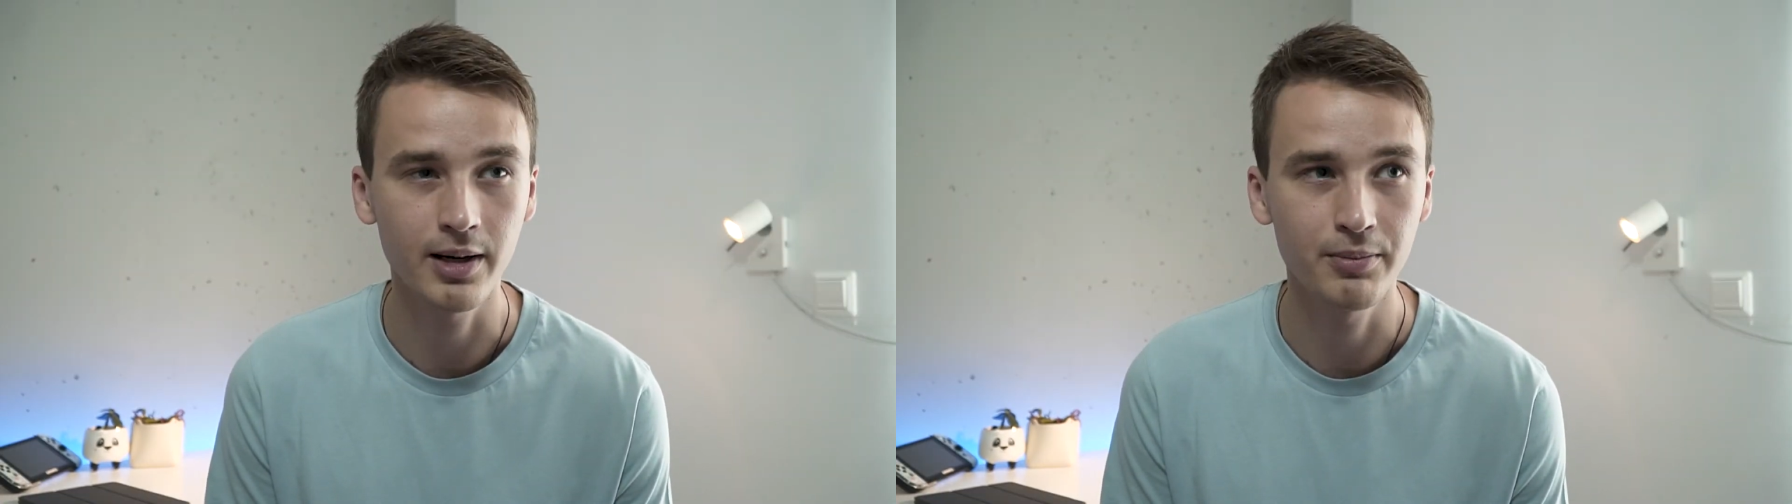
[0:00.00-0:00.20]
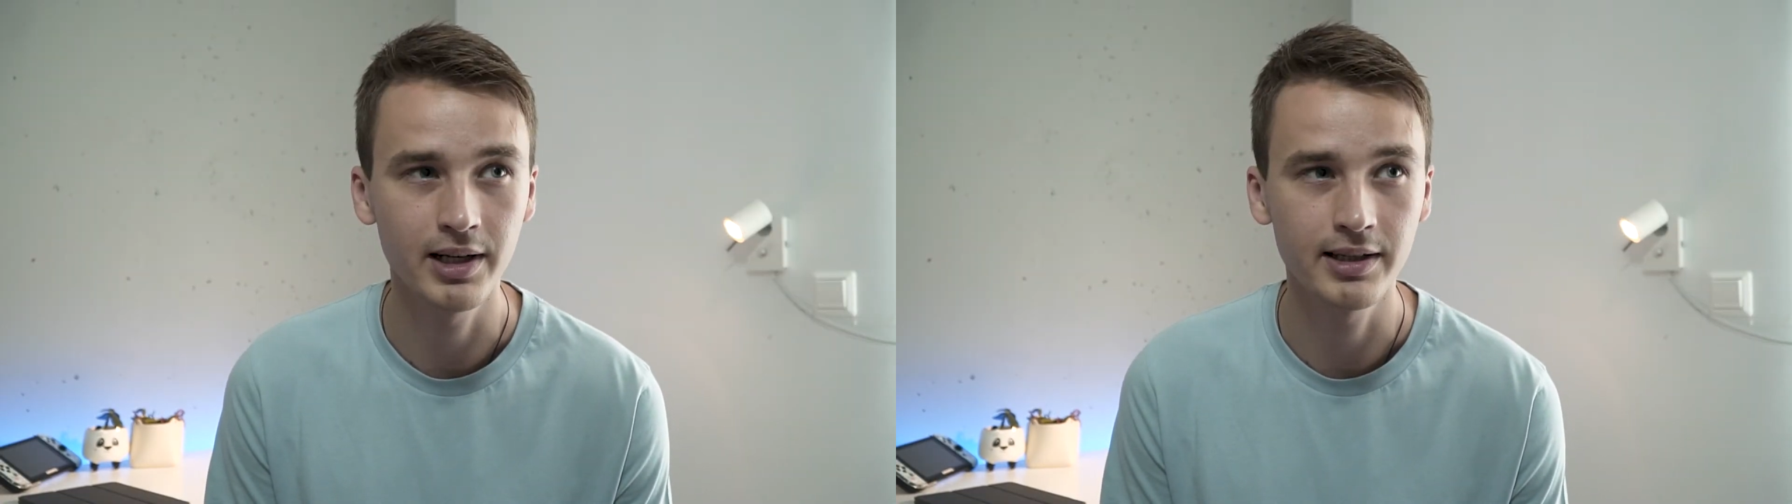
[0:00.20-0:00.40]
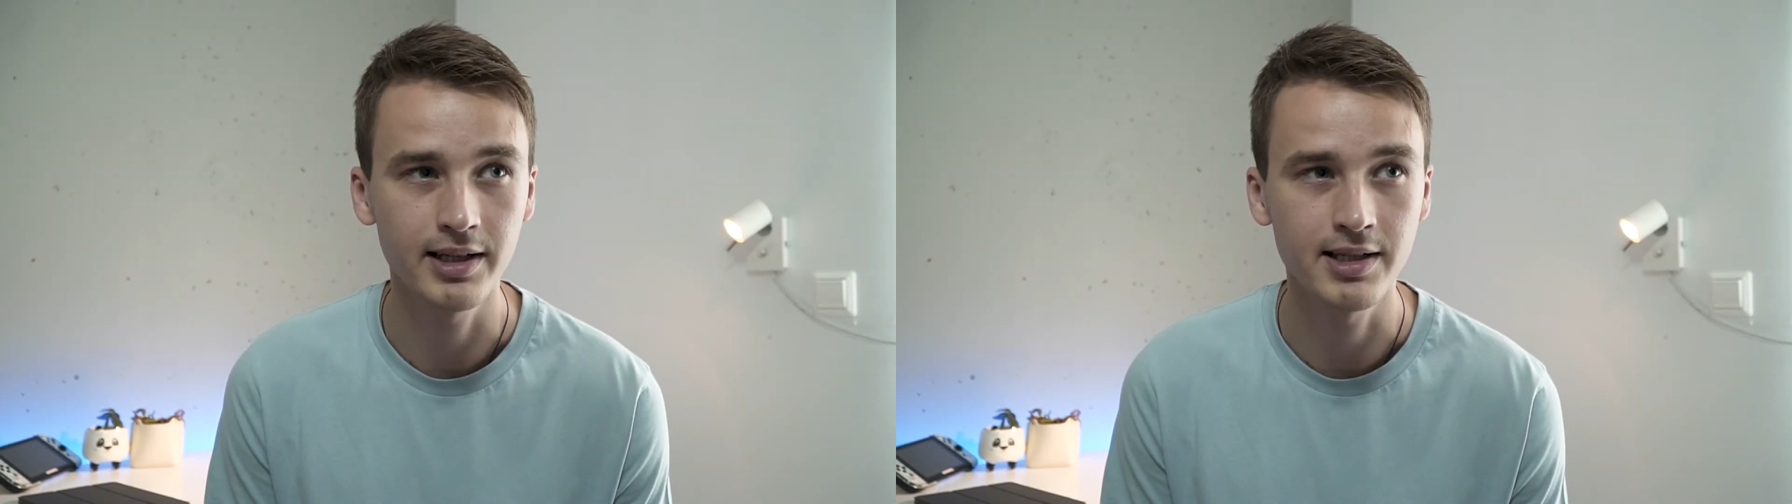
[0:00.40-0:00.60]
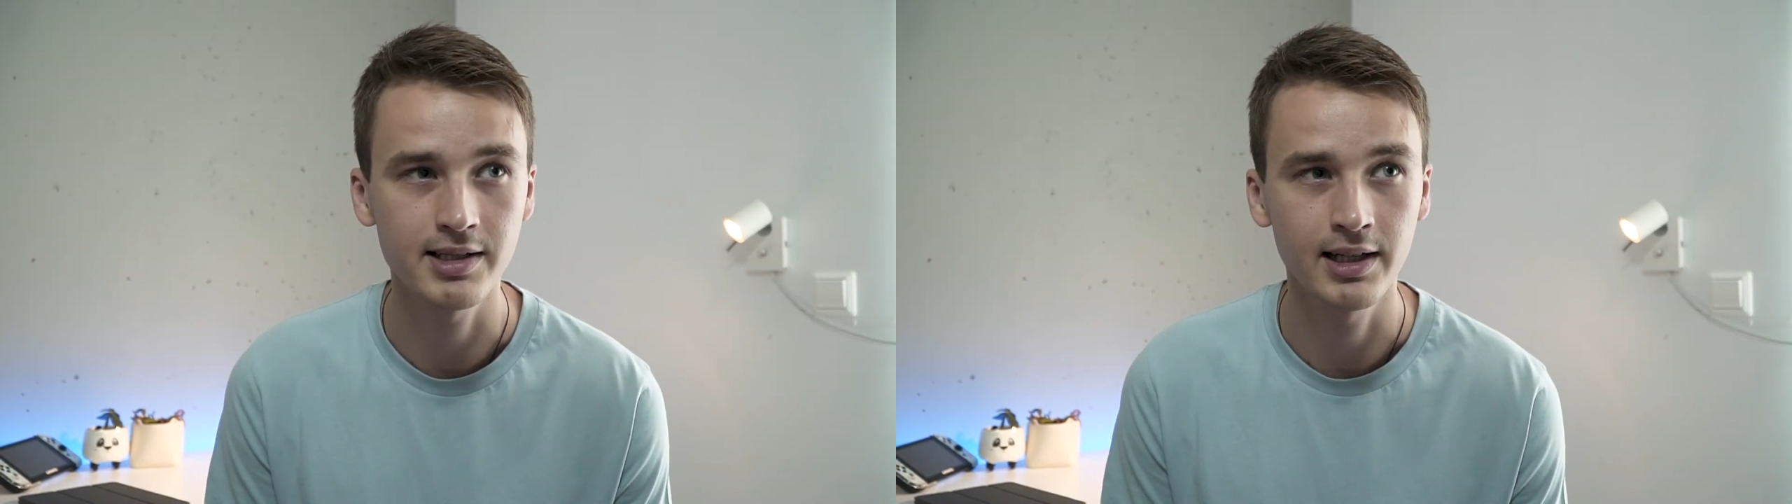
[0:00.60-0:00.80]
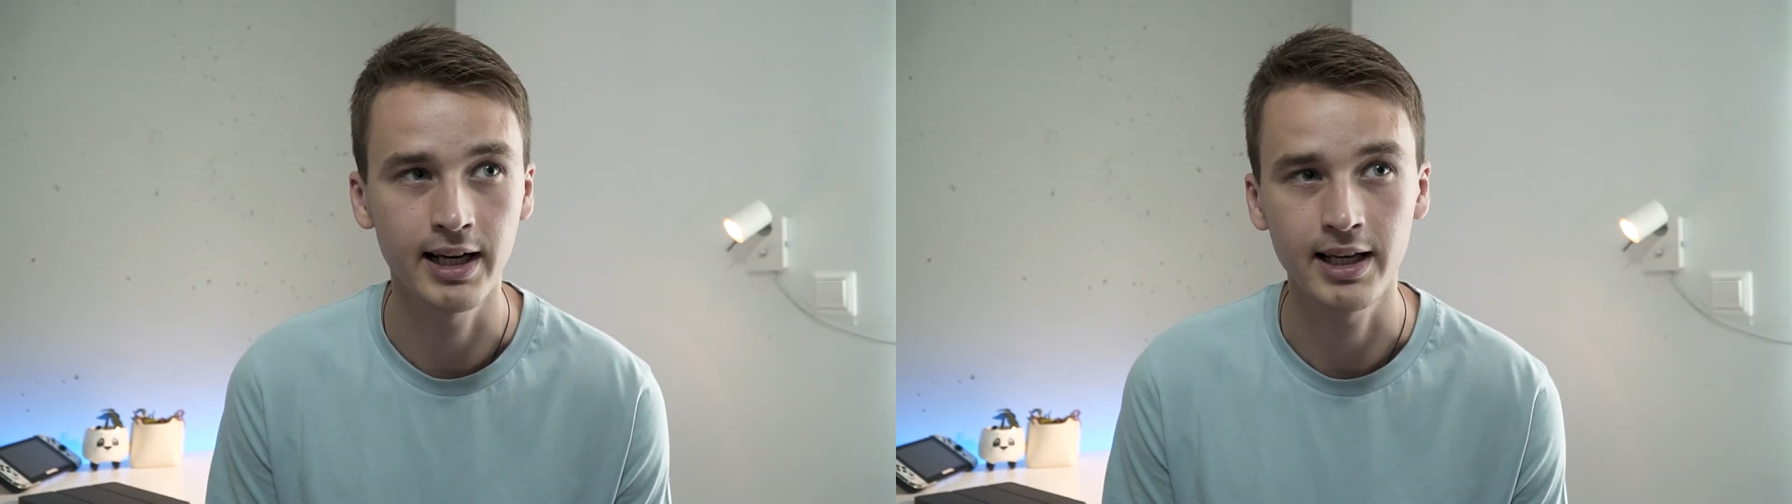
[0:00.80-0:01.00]

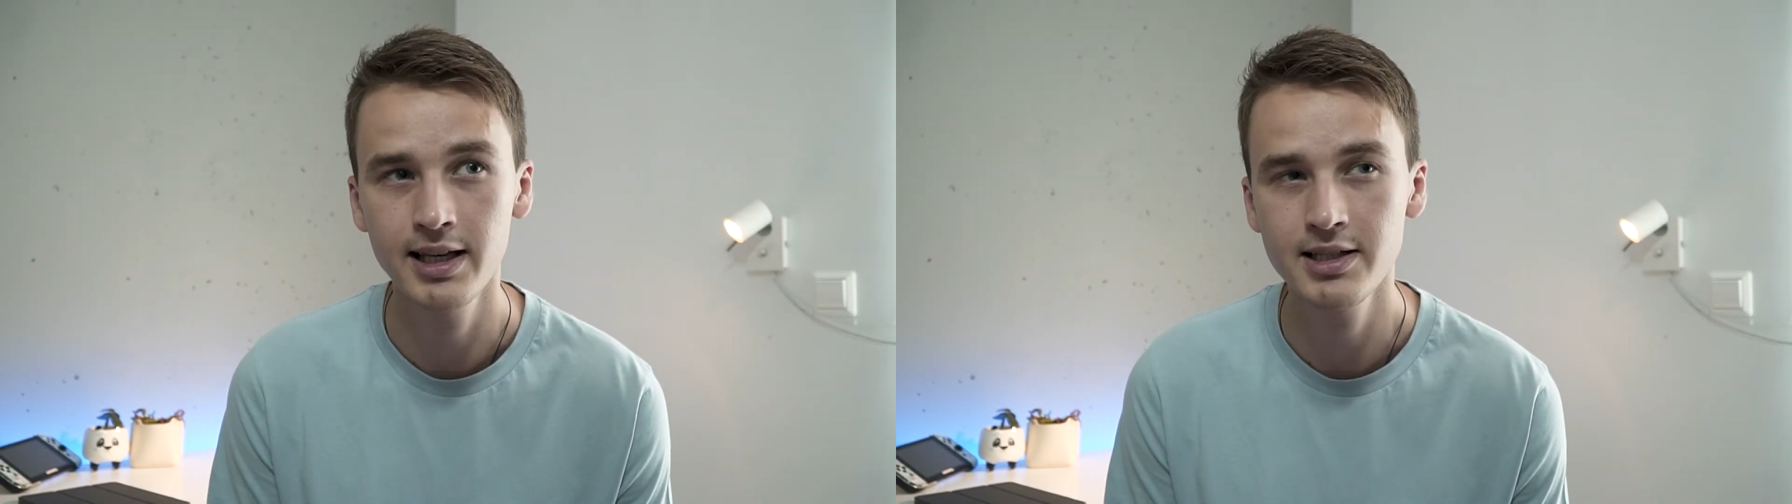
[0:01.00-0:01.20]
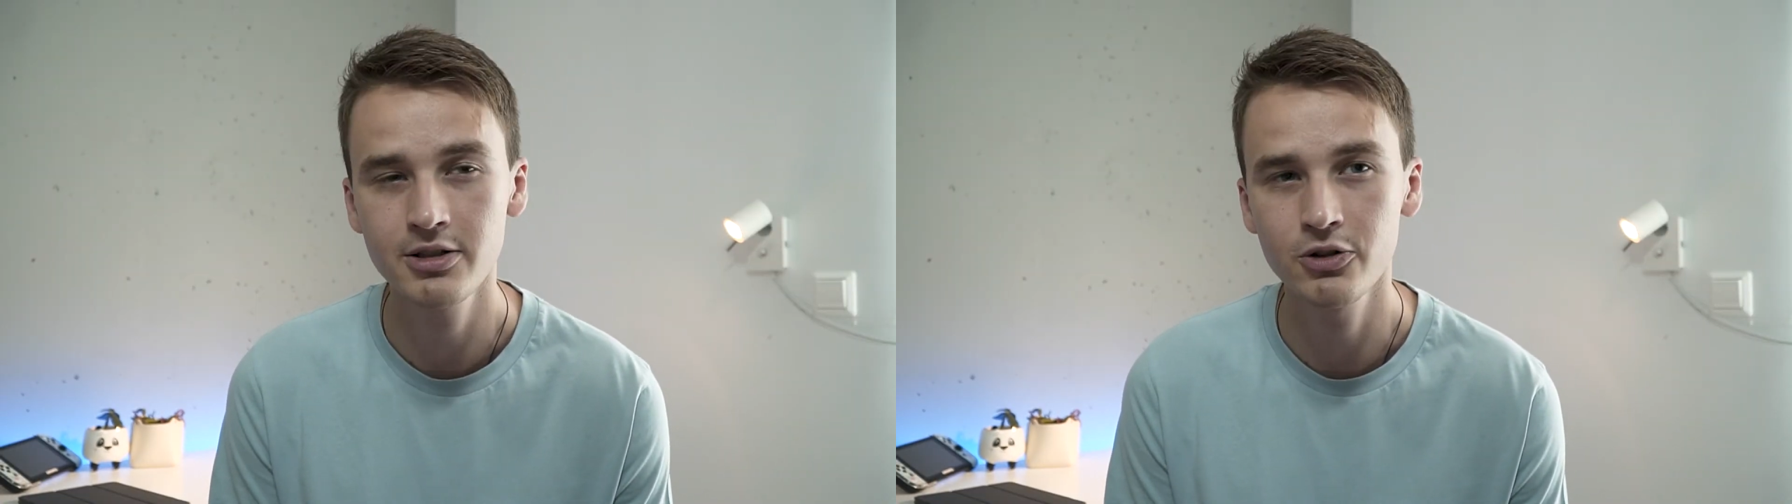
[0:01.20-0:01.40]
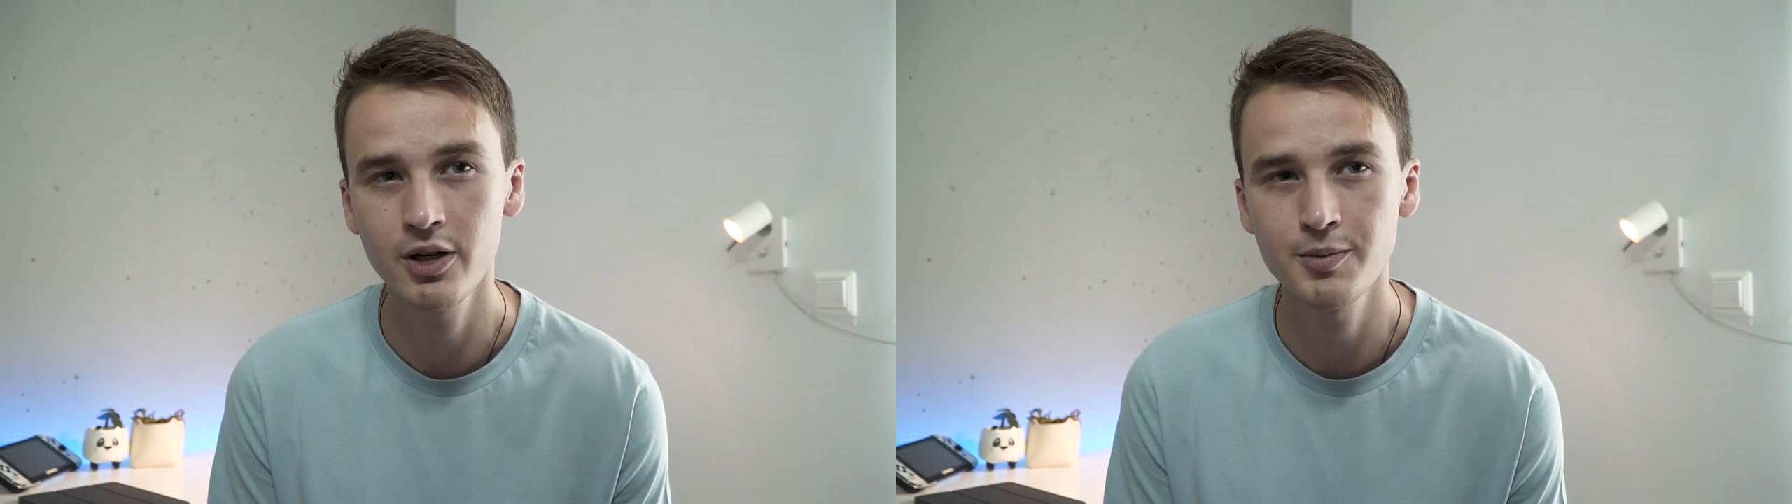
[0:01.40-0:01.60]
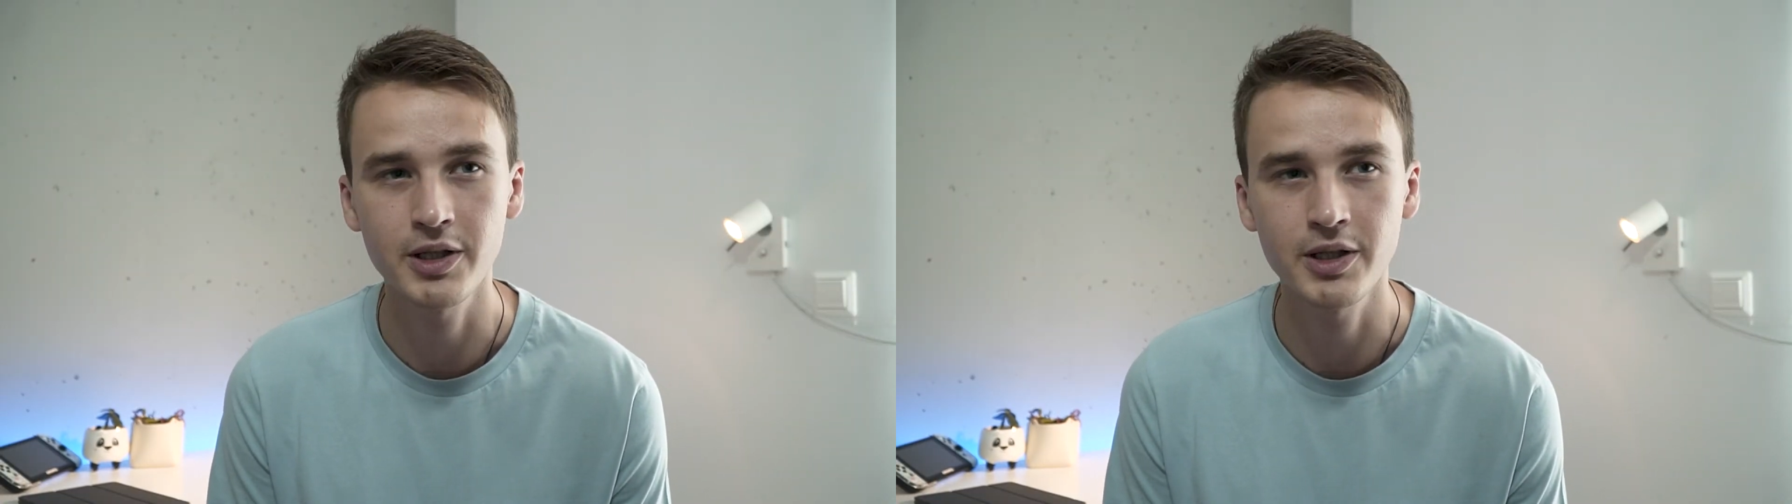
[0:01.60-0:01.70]
abilities like history,